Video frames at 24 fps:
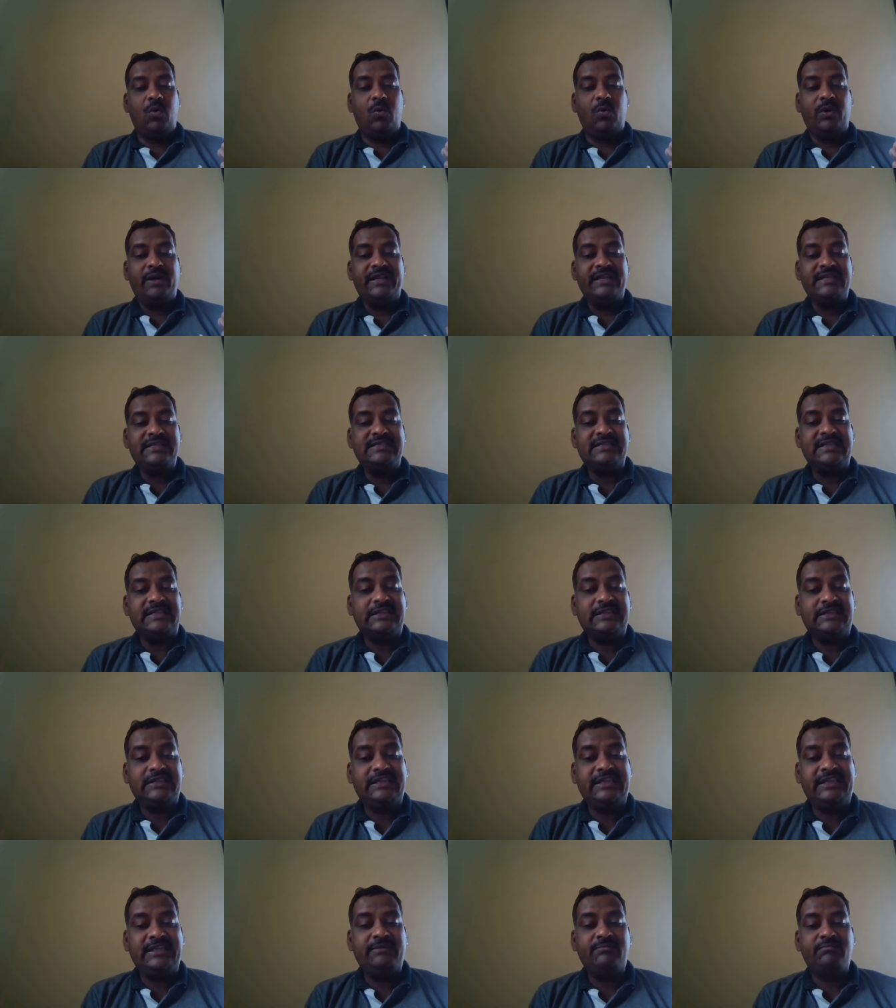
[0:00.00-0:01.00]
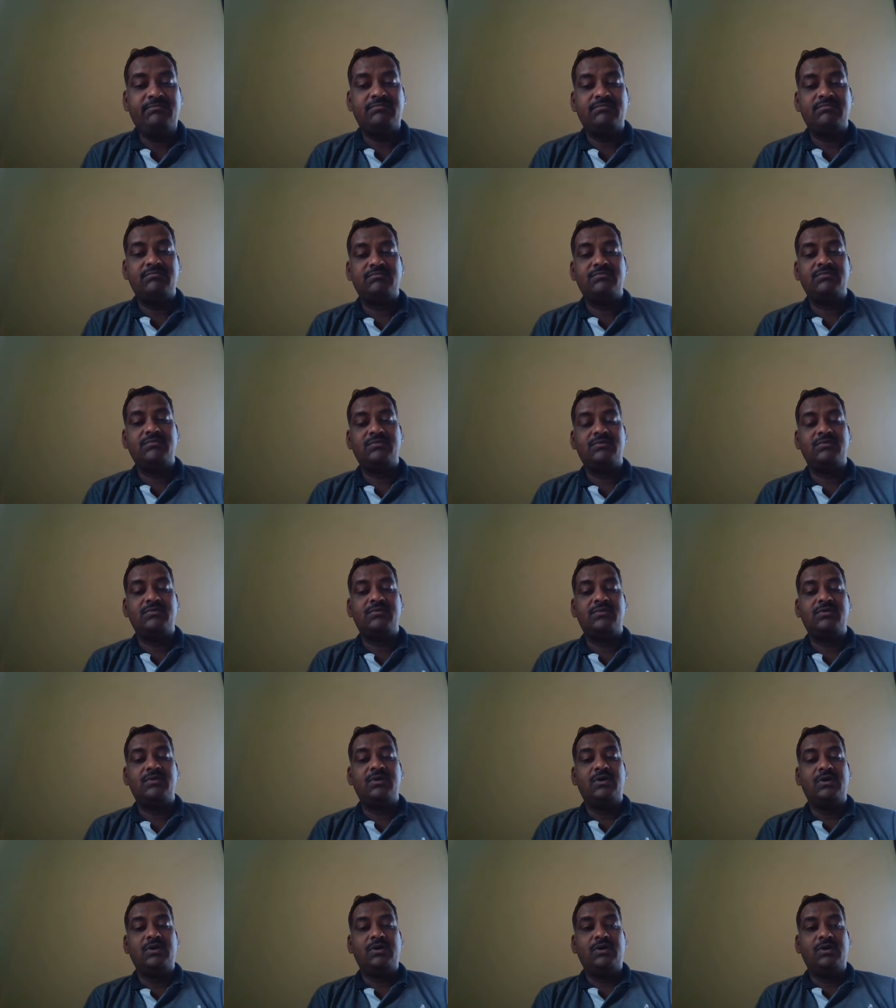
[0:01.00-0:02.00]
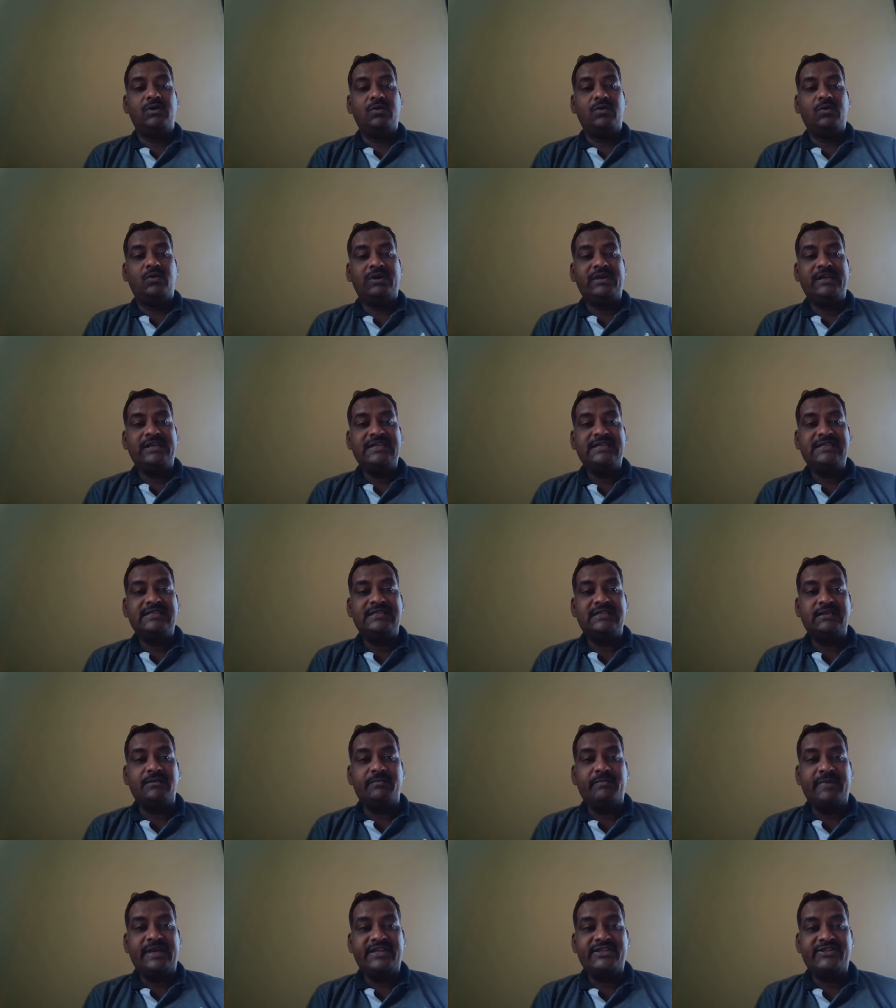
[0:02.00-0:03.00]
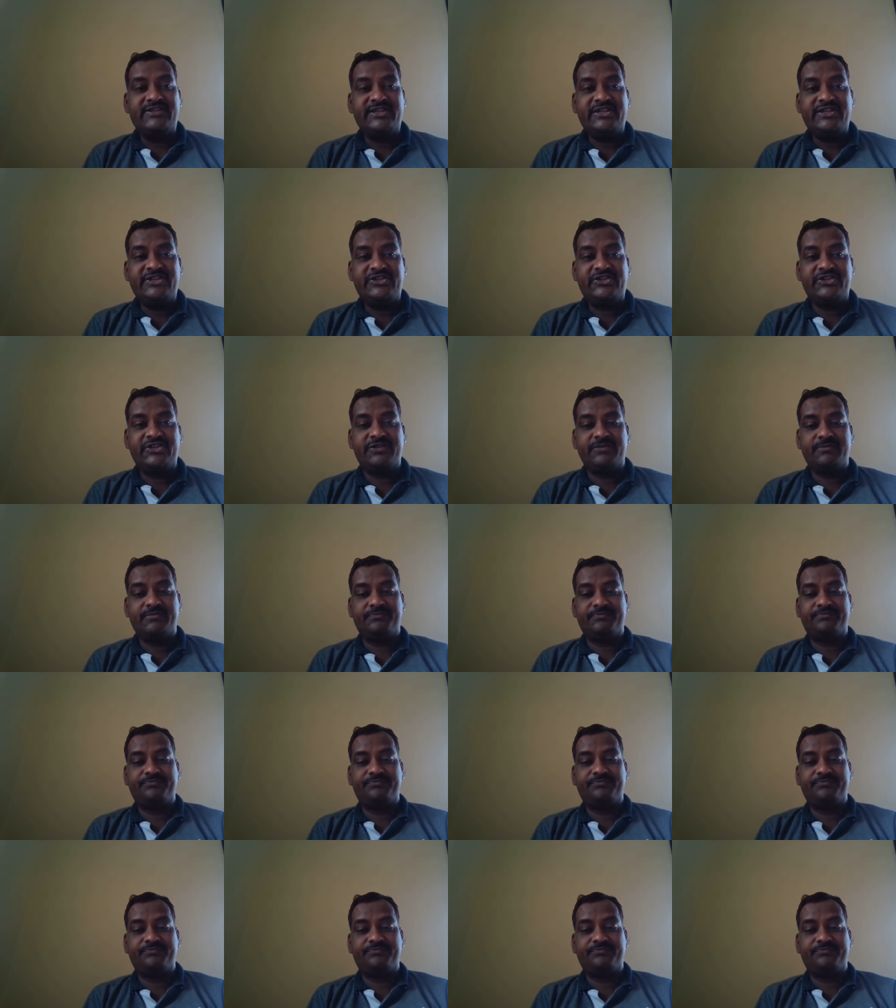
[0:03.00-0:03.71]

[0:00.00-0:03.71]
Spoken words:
What is the theme? What is the message?